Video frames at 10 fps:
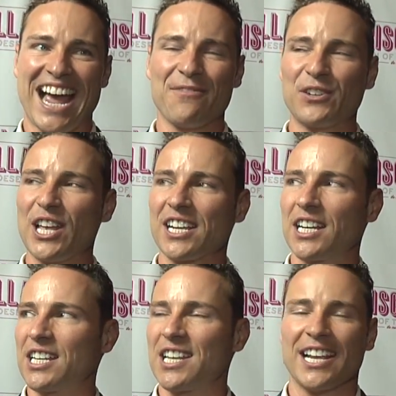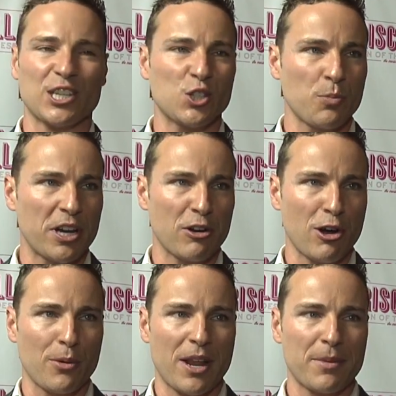I feel like a like a
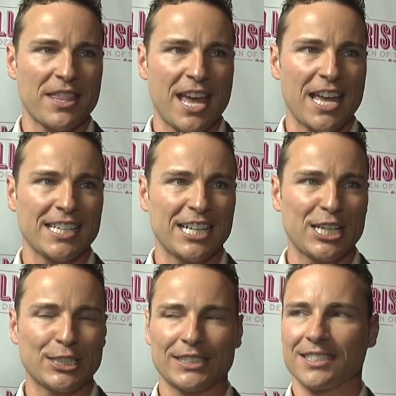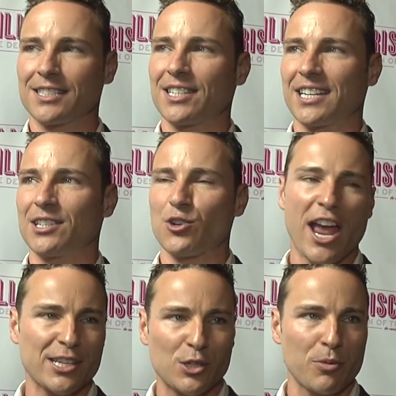superhero when I'm in that. You know, just like a
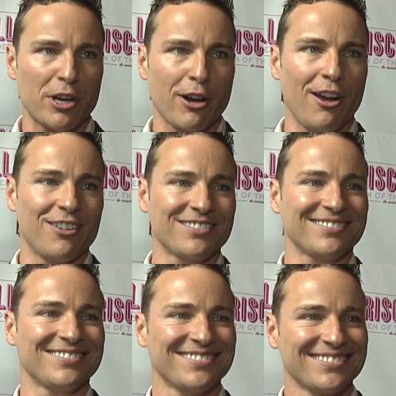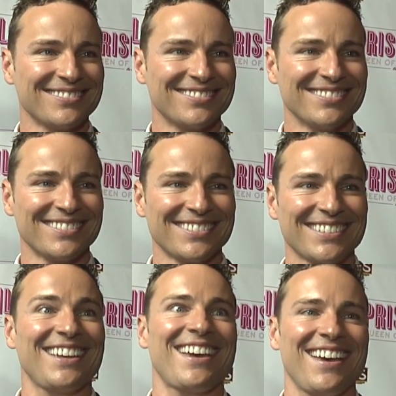drag superhero.
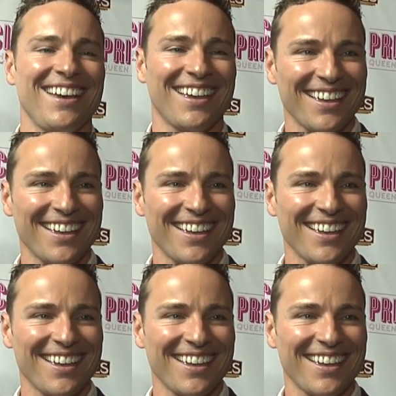Yeah.